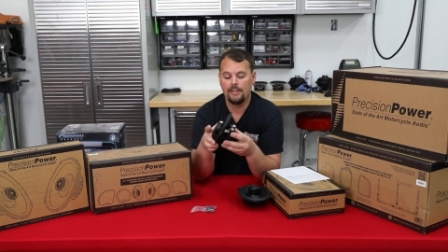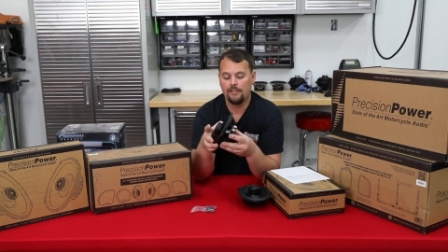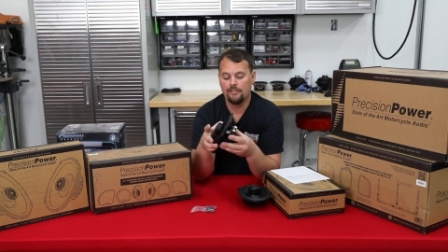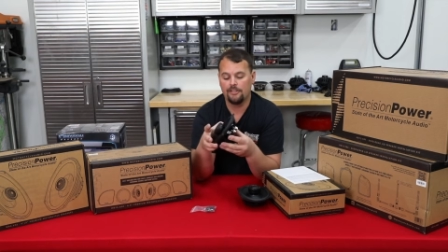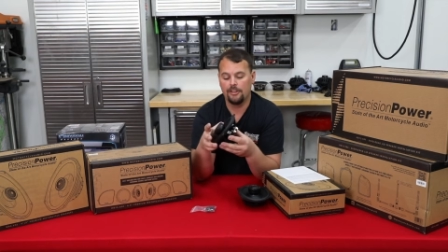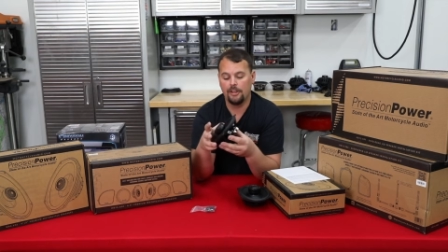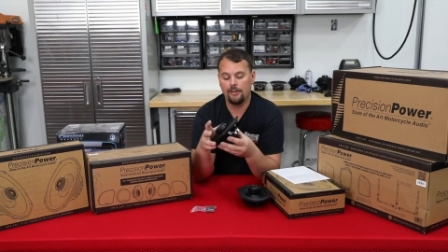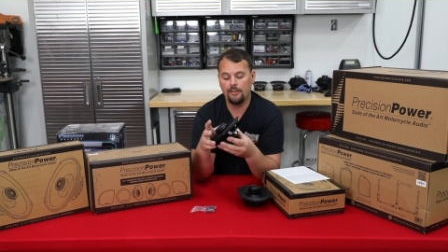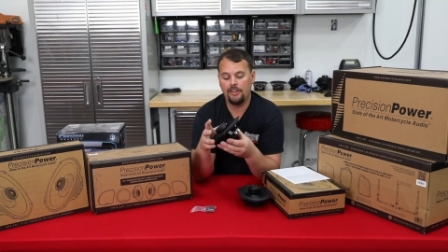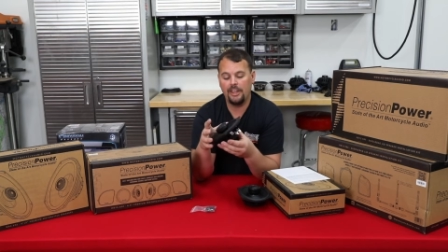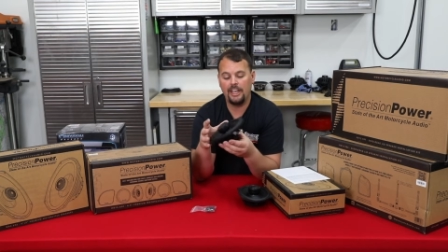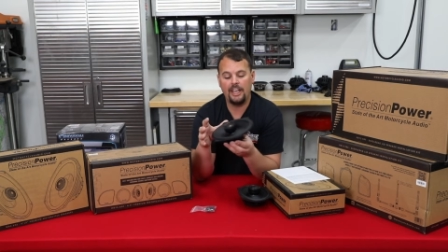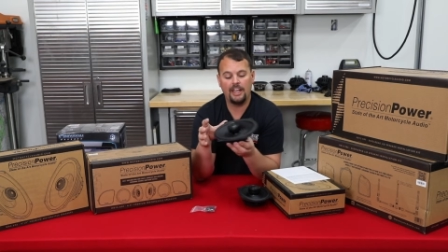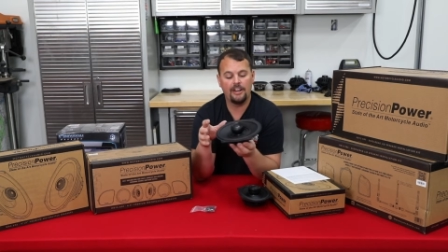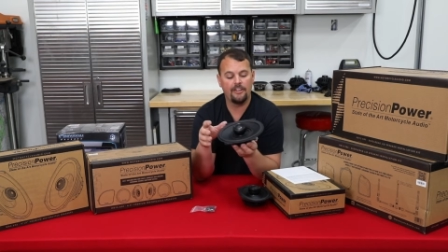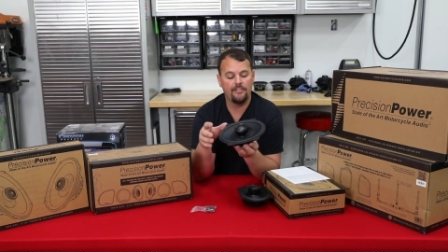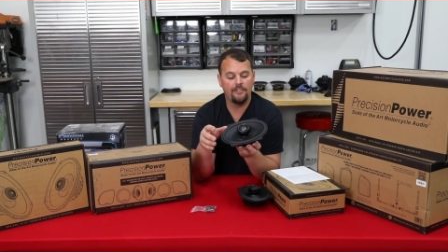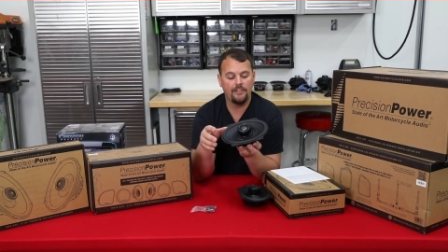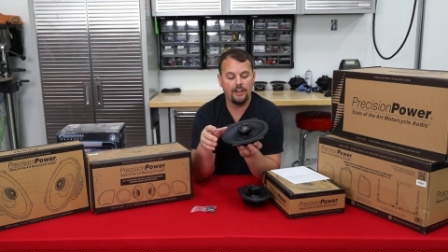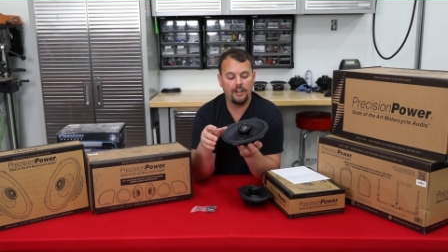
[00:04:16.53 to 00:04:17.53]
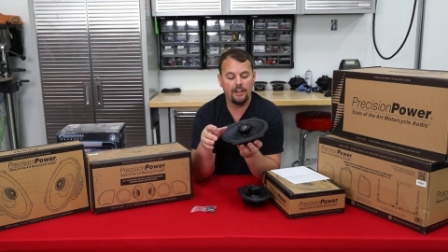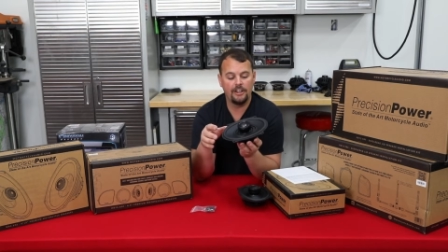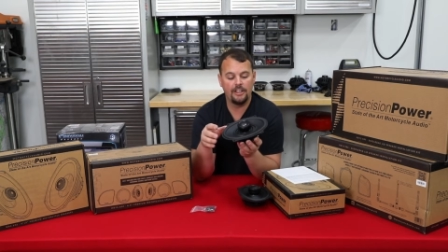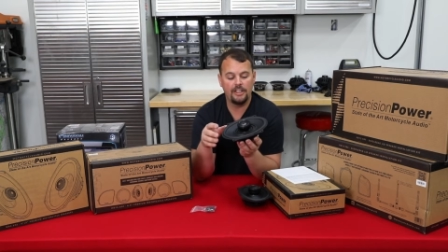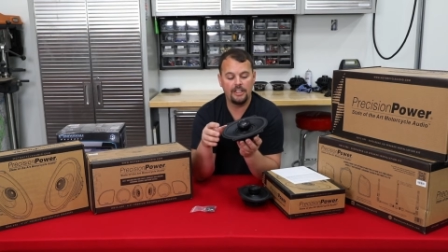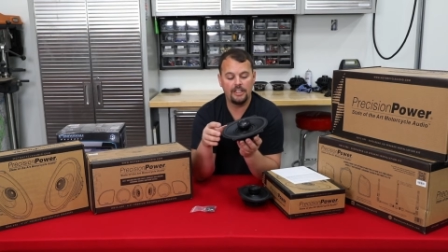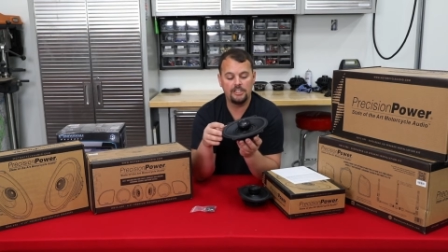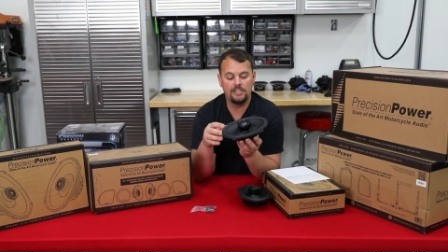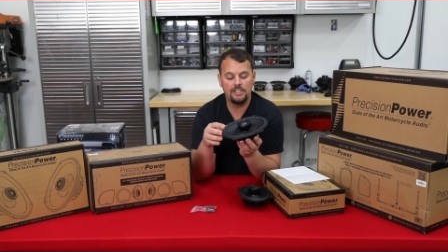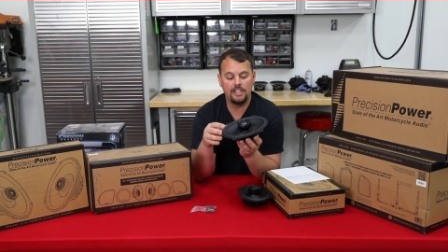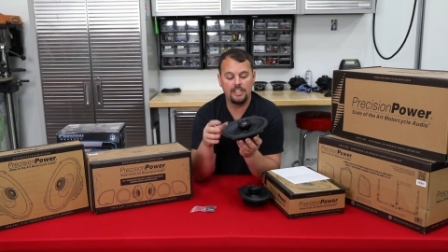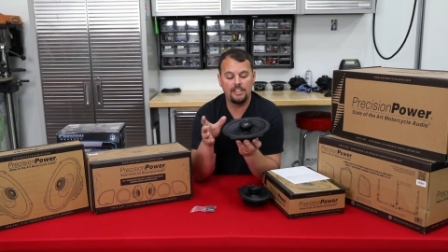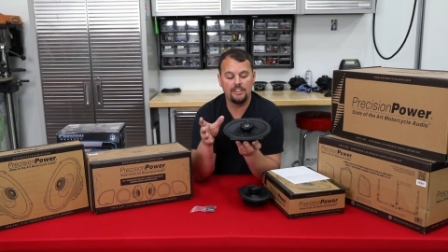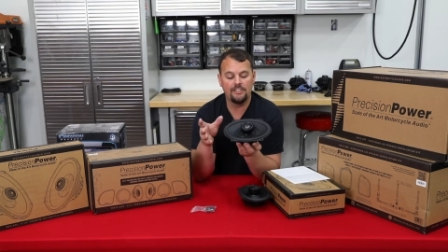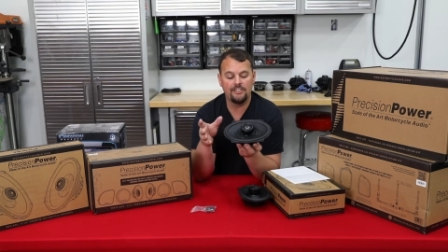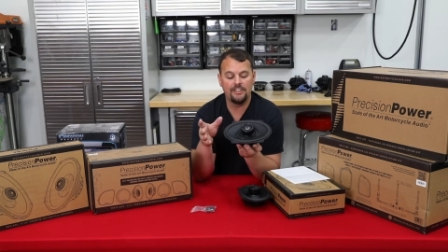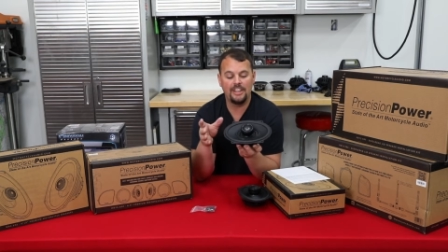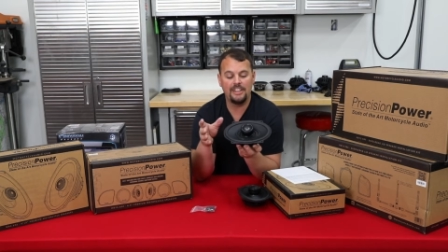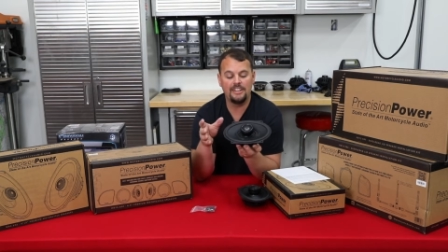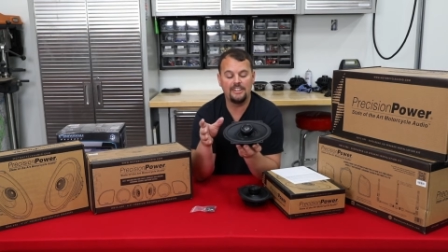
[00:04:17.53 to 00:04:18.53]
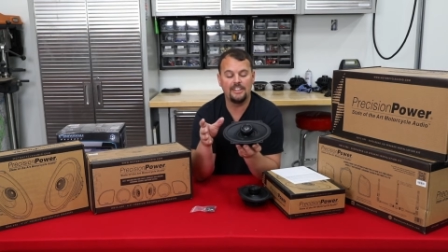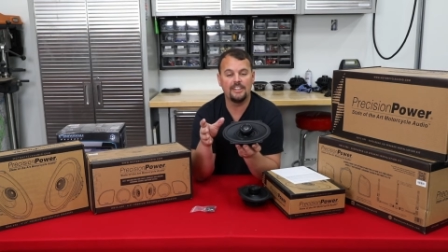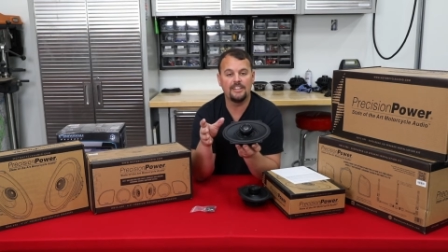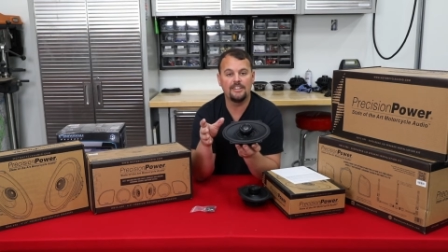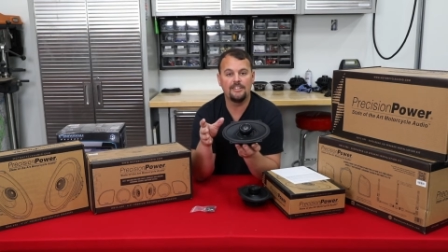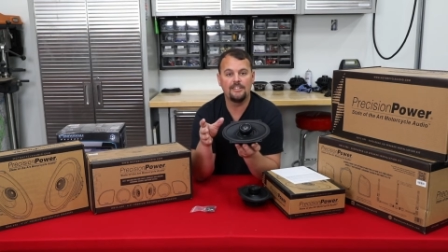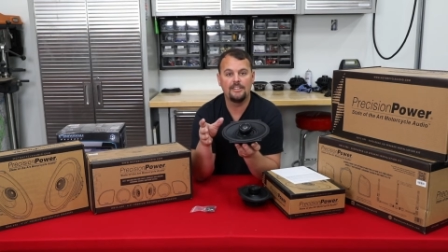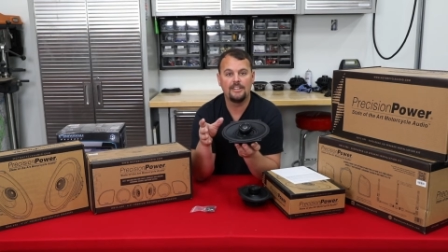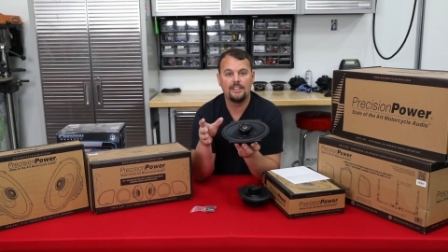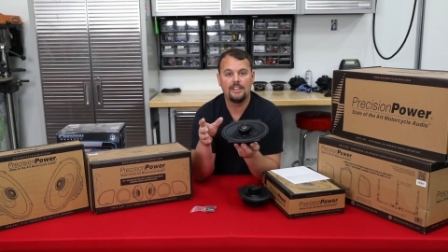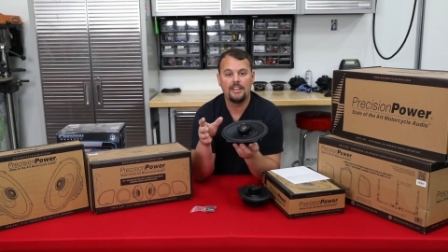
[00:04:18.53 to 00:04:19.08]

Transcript: So they had a very ingenious idea,